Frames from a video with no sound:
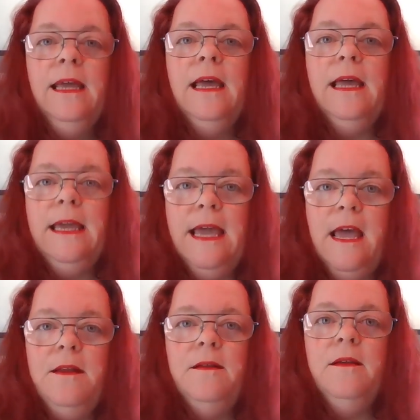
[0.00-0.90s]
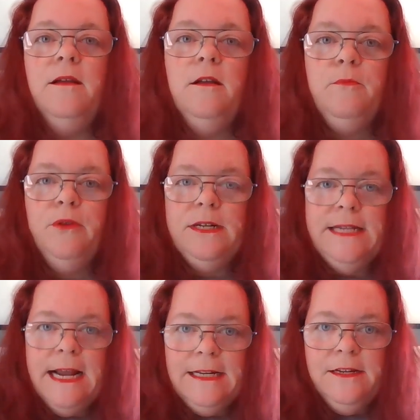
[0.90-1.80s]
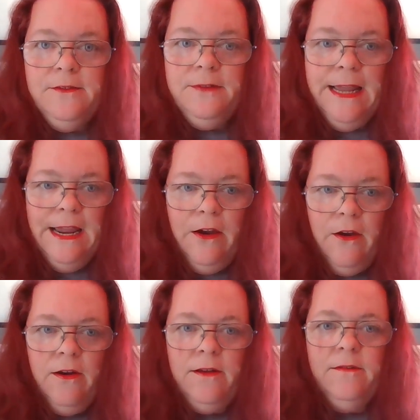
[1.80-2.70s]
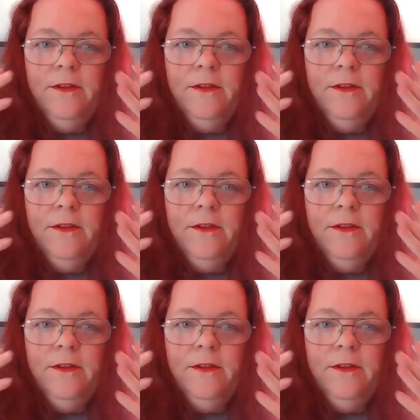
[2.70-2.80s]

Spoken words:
again, protective gear,